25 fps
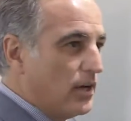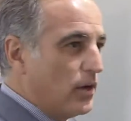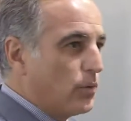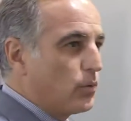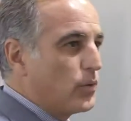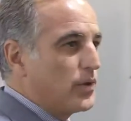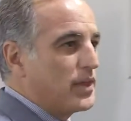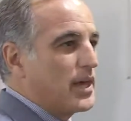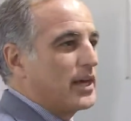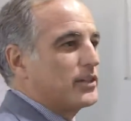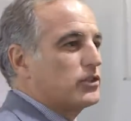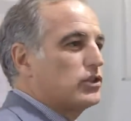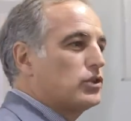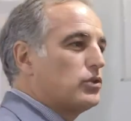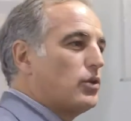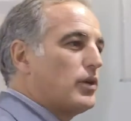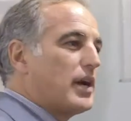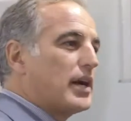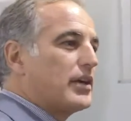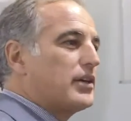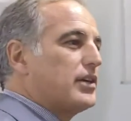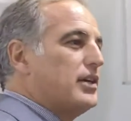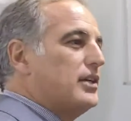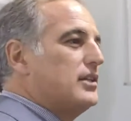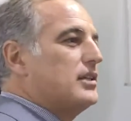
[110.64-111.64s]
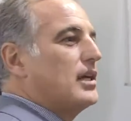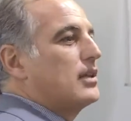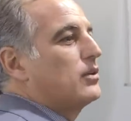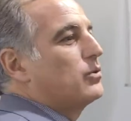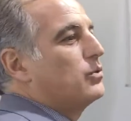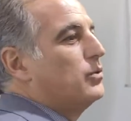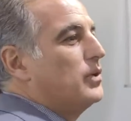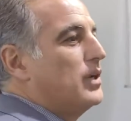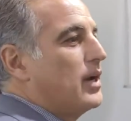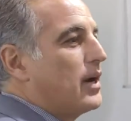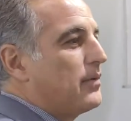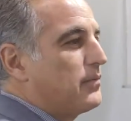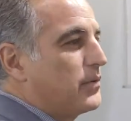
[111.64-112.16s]
with a solar kit that
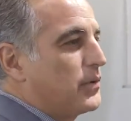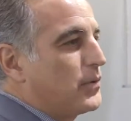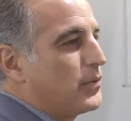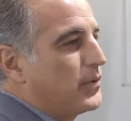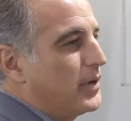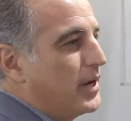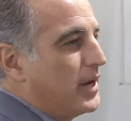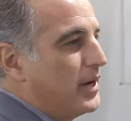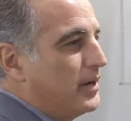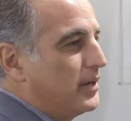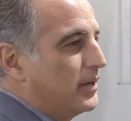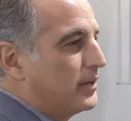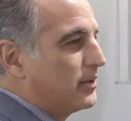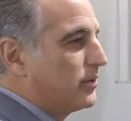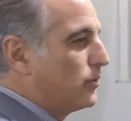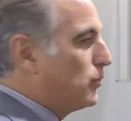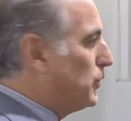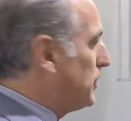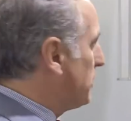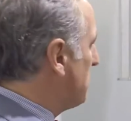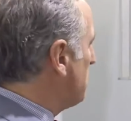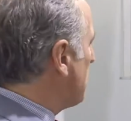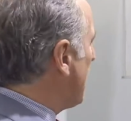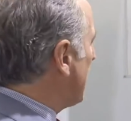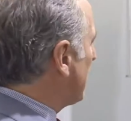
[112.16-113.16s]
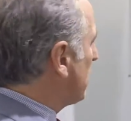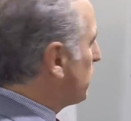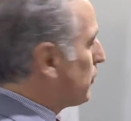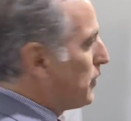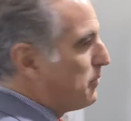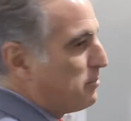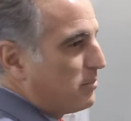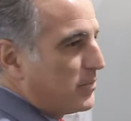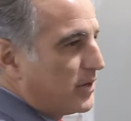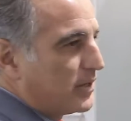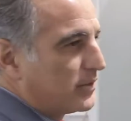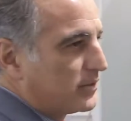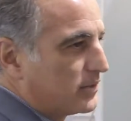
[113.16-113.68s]
we have created with
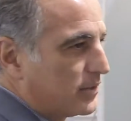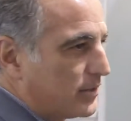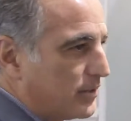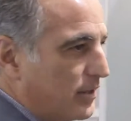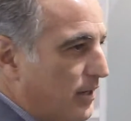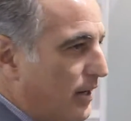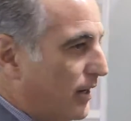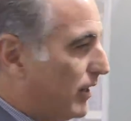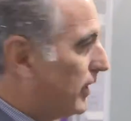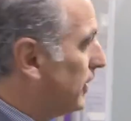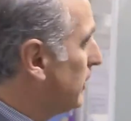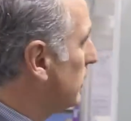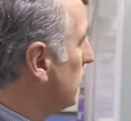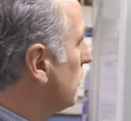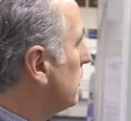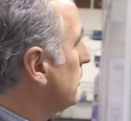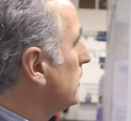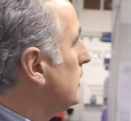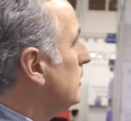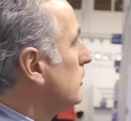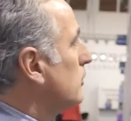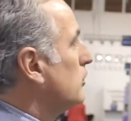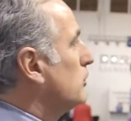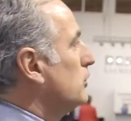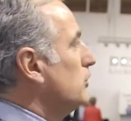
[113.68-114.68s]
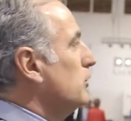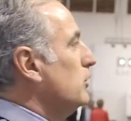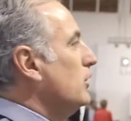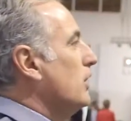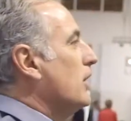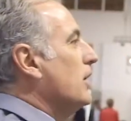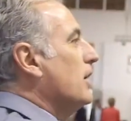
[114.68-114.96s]
microinverter in order to